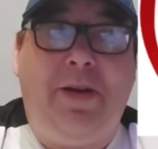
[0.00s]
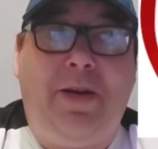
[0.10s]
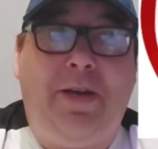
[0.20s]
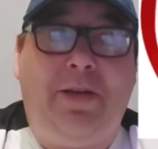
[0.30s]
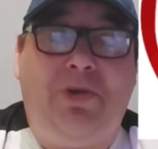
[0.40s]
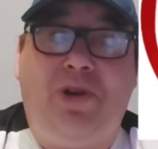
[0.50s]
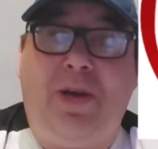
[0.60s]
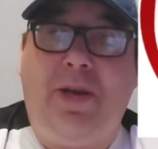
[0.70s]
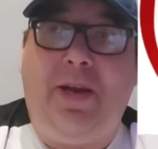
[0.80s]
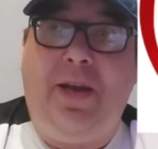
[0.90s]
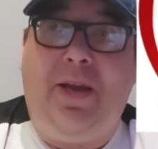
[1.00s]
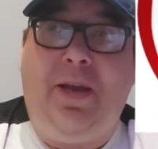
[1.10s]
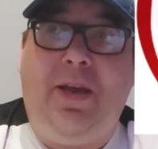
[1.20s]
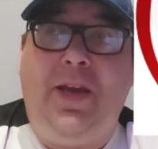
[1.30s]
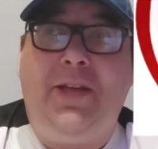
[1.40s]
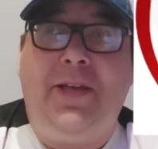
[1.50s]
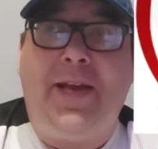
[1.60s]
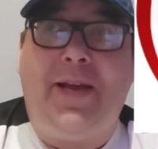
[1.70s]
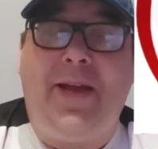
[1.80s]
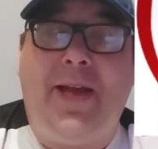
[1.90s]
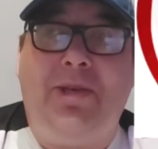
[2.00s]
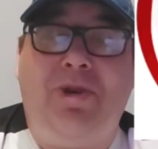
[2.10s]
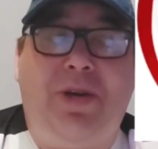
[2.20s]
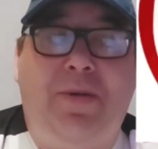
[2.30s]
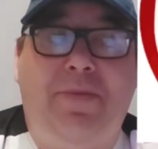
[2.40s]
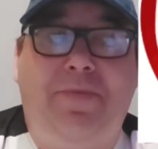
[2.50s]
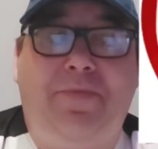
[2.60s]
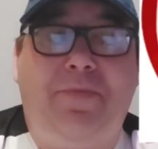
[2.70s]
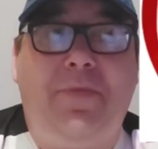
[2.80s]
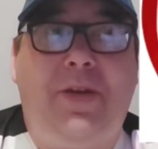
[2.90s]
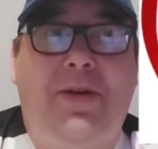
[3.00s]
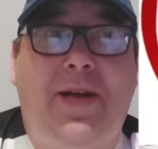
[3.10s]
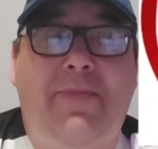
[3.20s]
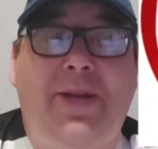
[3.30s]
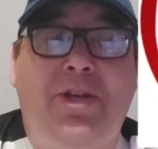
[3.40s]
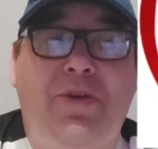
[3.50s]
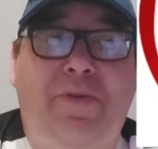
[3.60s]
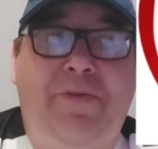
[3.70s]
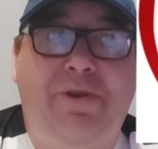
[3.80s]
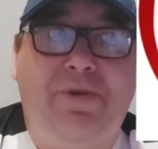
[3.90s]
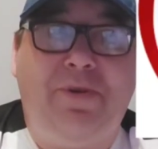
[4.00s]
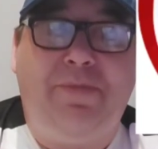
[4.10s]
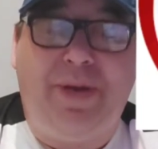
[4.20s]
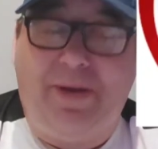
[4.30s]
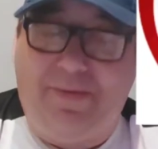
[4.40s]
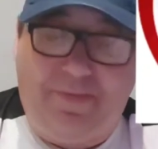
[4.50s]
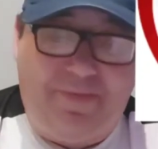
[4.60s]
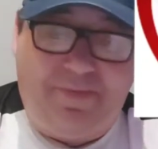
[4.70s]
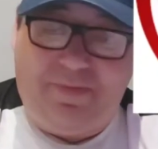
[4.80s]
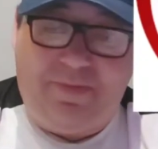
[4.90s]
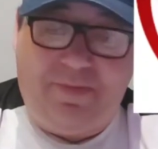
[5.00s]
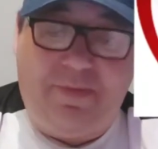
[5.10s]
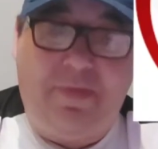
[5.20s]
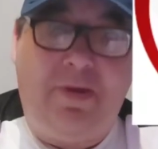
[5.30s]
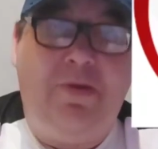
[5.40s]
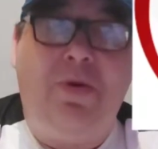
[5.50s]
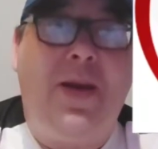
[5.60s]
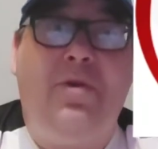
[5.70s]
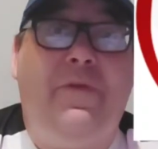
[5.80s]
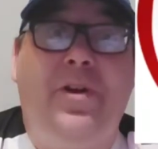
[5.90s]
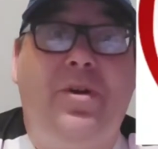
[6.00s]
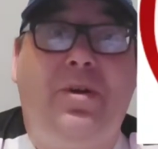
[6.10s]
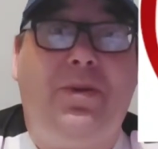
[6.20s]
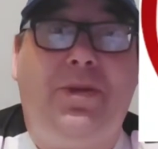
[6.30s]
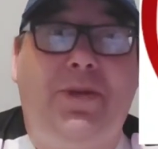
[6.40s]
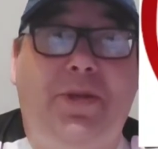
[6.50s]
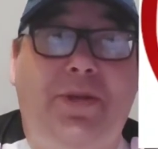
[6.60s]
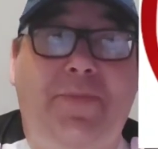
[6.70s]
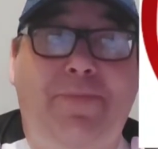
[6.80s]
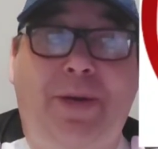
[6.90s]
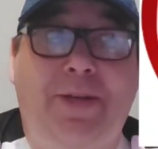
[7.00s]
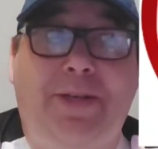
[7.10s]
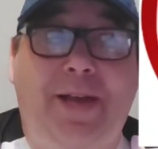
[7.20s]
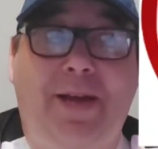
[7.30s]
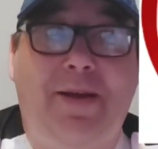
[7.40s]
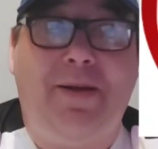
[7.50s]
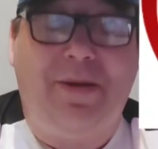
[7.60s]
he's a tryer. He gives you that extra dimension up front, but don't get enough goals. Simple as that.